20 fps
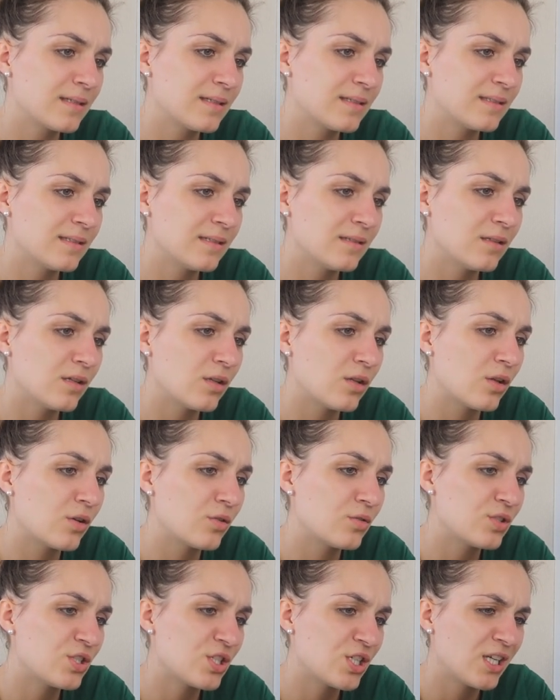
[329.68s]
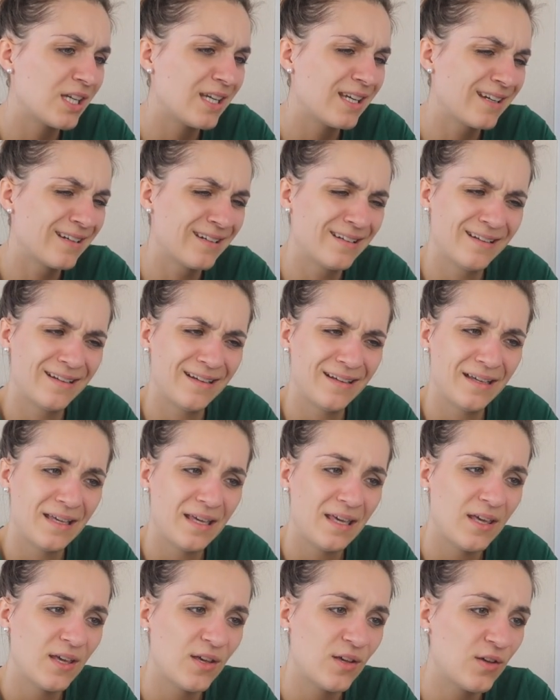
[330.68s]
zoology,
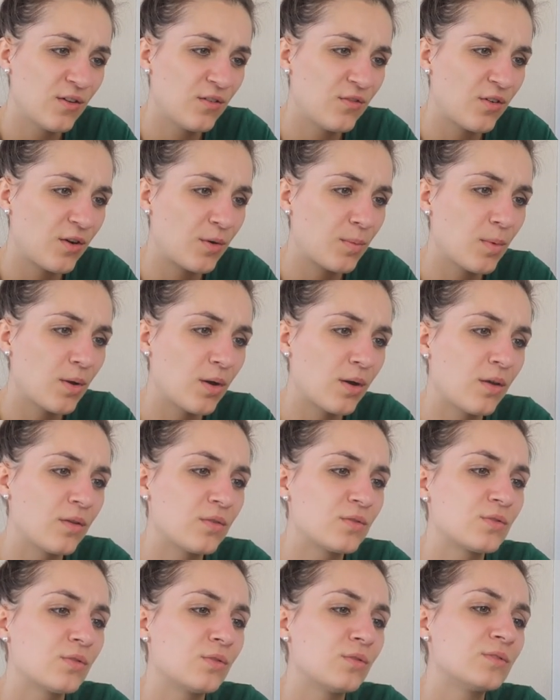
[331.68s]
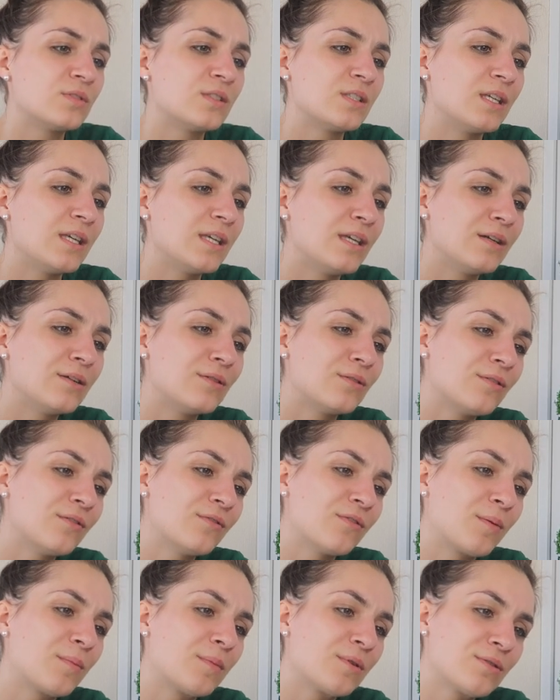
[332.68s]

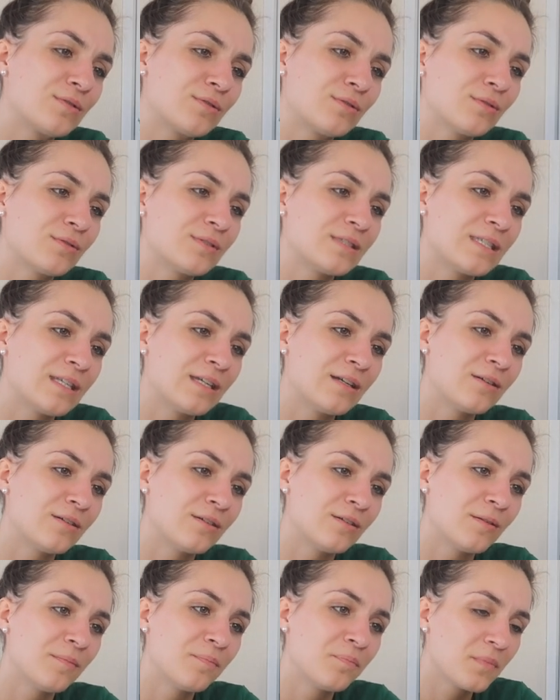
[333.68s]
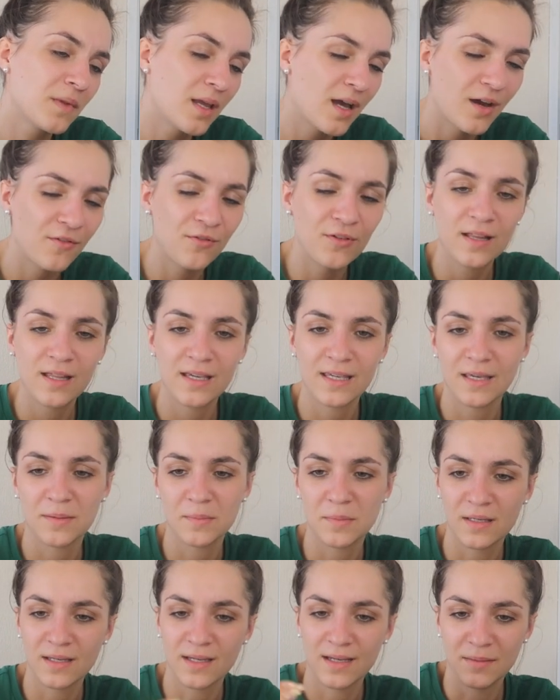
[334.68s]
pharmaceutical. I feel like
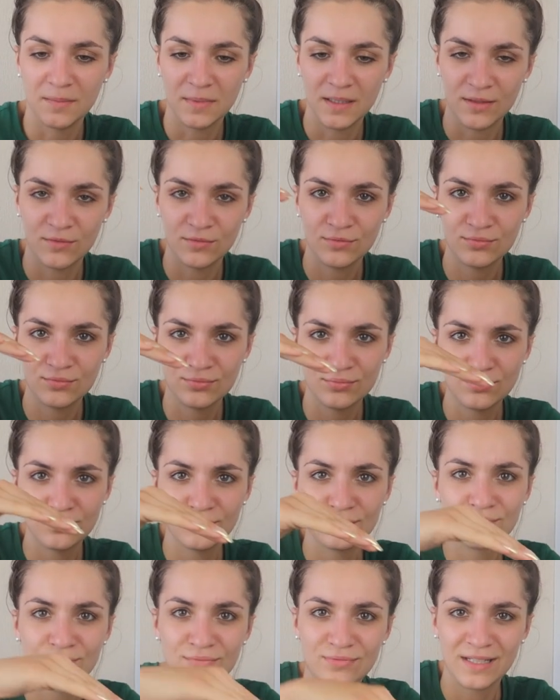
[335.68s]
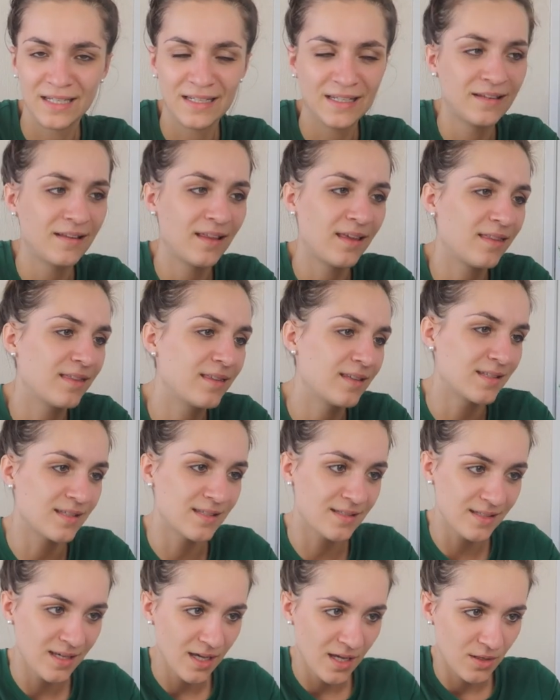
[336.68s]
I'm getting like
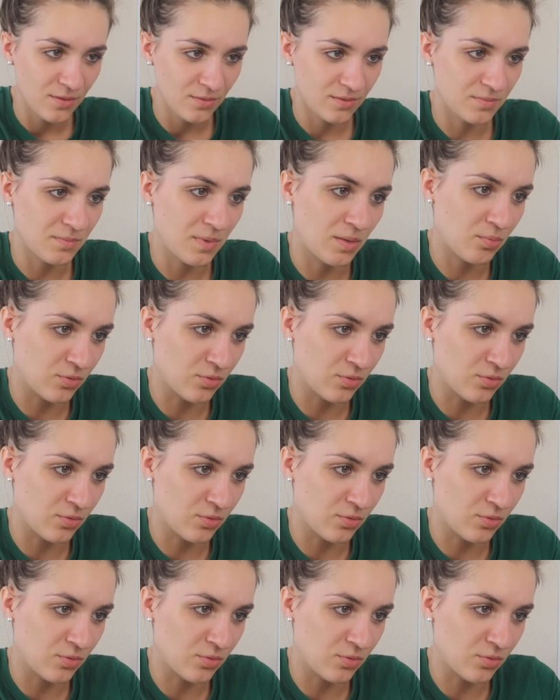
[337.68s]
this was my